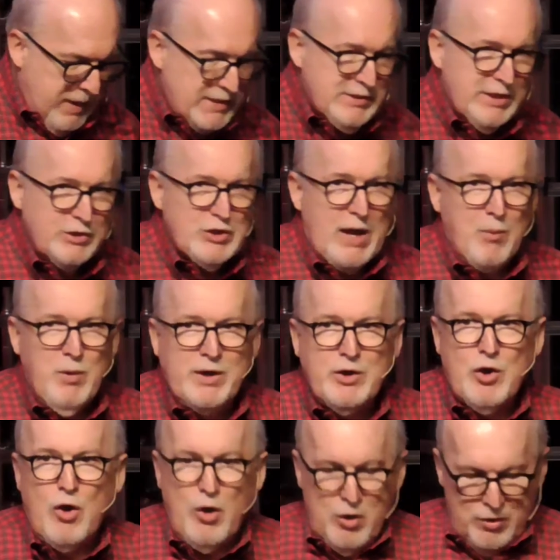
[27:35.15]
message, I want to
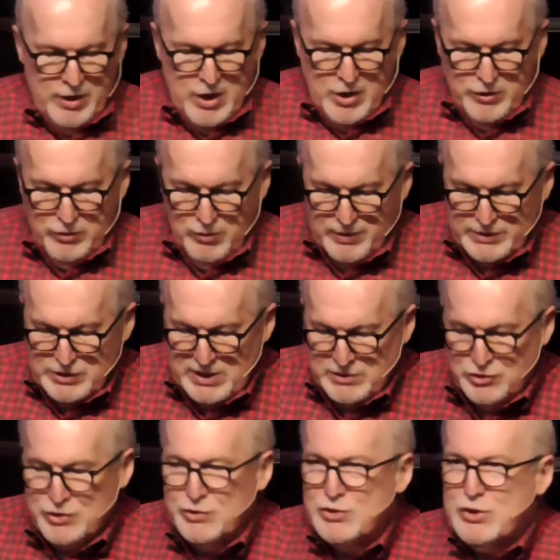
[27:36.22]
call your
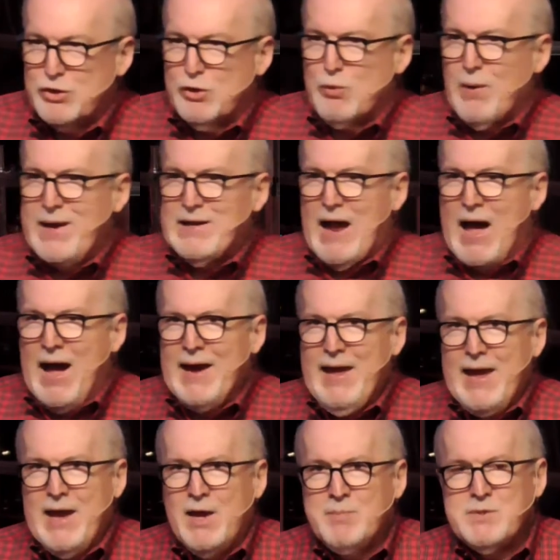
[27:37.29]
attention to the great I
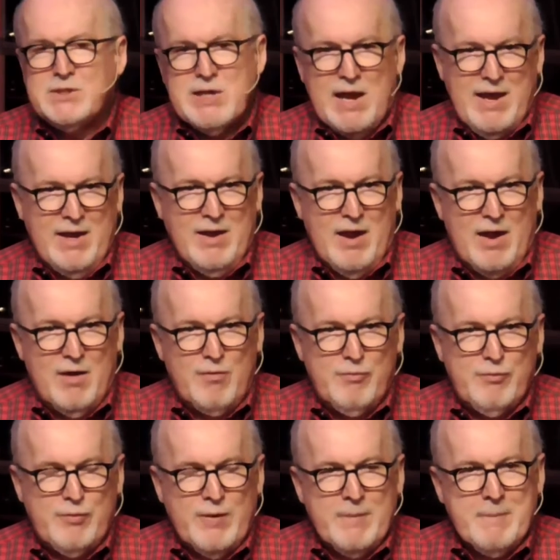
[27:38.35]
am saying
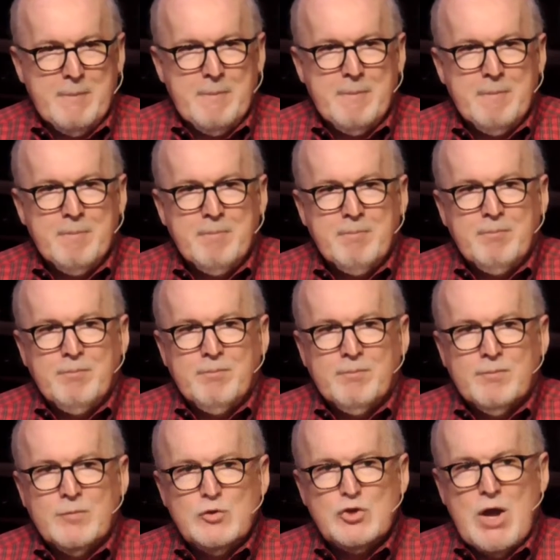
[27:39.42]
of
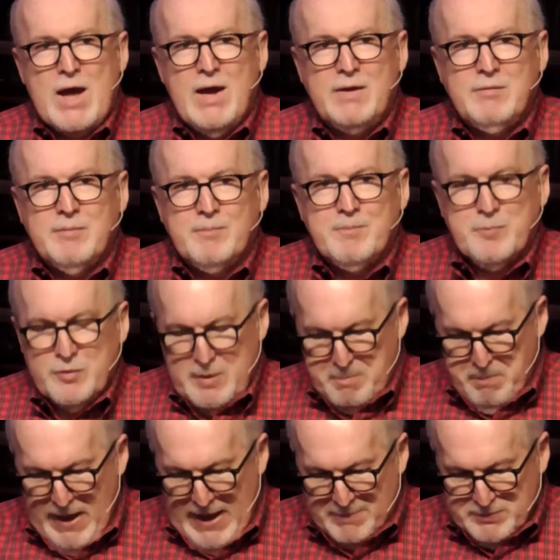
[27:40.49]
John the
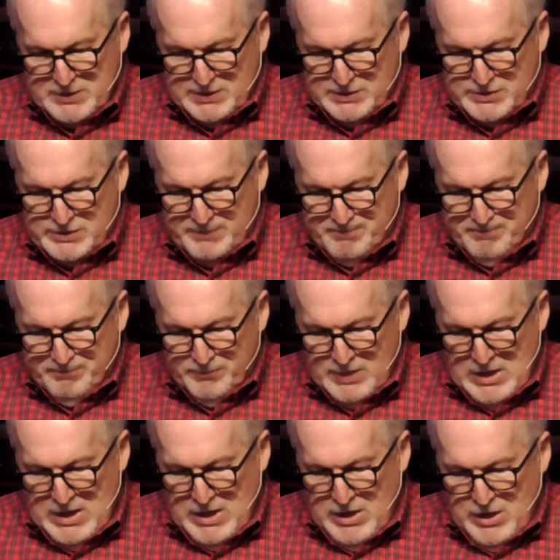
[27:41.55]
Baptist,
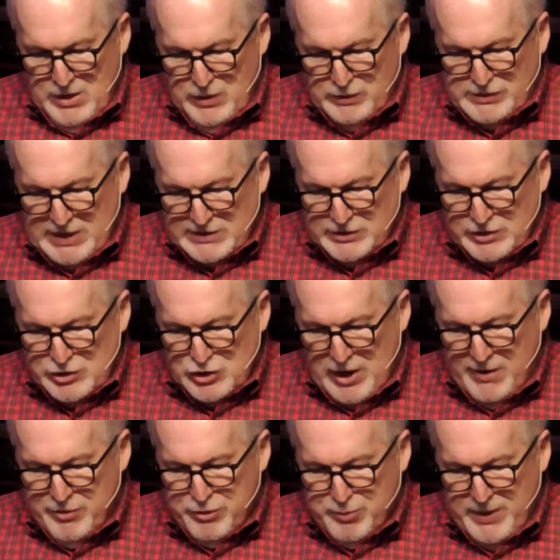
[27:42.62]
who says in
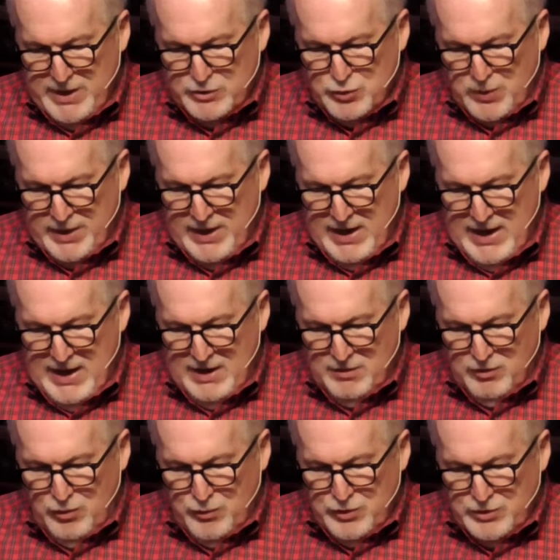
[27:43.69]
John 3:28,
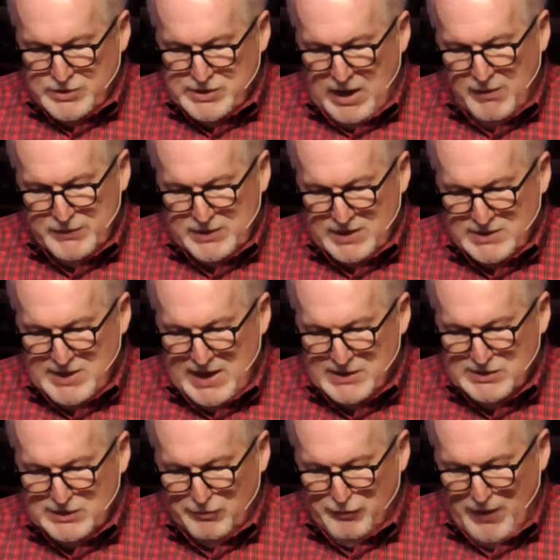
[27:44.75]
"You yourselves can
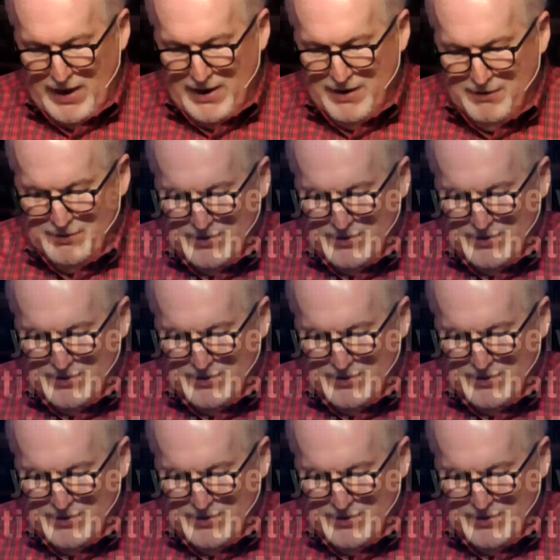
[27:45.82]
testify